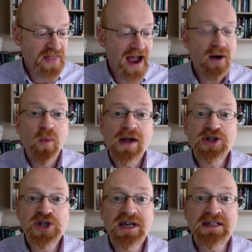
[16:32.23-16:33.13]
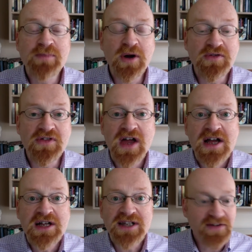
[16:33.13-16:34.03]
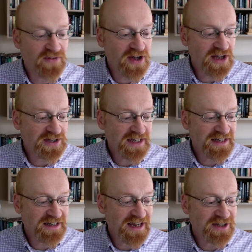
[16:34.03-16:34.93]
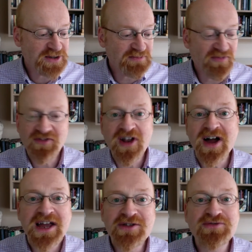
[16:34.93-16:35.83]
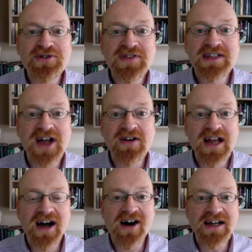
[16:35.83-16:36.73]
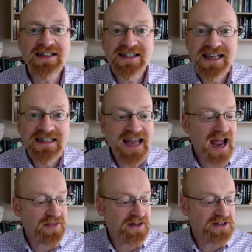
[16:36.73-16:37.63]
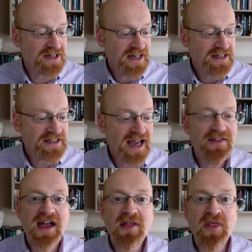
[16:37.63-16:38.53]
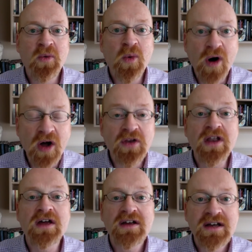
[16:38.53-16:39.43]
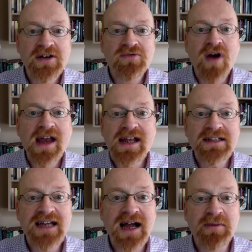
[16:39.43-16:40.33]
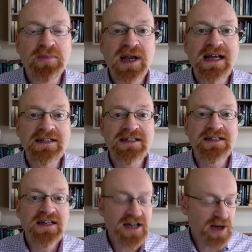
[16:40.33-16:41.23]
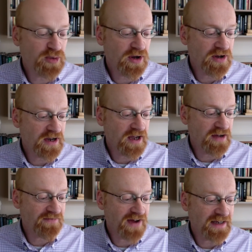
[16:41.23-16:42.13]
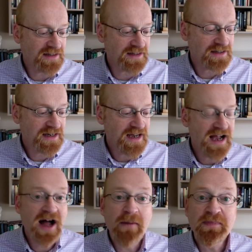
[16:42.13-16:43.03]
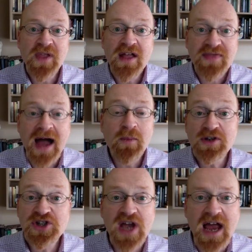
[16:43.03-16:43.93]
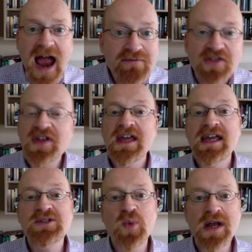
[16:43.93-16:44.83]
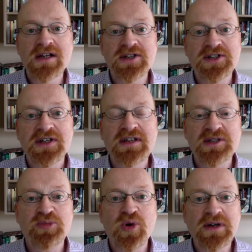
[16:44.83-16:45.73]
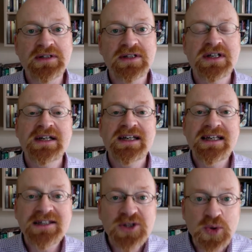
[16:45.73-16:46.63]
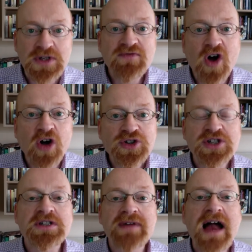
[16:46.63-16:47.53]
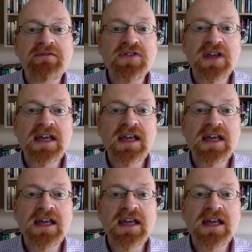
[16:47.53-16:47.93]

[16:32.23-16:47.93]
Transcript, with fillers: that which is both diverse in its flying through these holy heights, is gathered together in the one, raining down bliss upon her face. Um, that which everything he's witnessed to this point, he's sort of conscious of everything